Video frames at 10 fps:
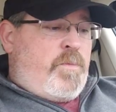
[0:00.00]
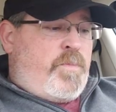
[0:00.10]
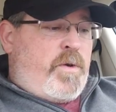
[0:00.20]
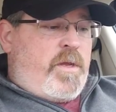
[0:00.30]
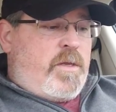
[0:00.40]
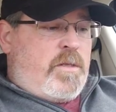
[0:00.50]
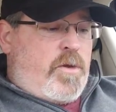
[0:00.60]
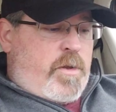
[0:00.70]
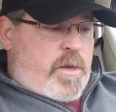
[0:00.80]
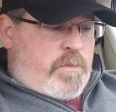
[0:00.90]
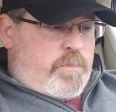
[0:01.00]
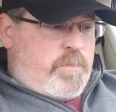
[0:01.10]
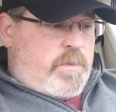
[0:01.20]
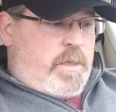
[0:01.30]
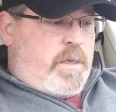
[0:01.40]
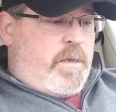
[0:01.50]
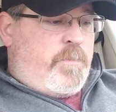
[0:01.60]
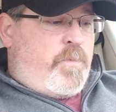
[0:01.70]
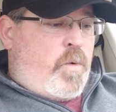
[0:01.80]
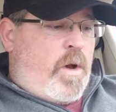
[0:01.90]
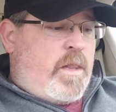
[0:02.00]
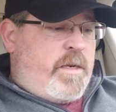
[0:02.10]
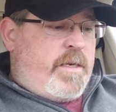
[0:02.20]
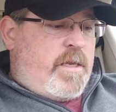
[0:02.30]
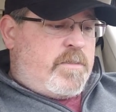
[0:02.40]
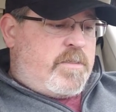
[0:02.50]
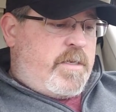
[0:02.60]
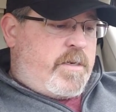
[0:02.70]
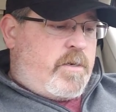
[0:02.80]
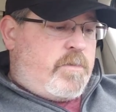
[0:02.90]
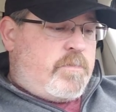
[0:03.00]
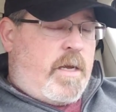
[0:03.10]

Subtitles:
Pretty good logo, quality done sticker.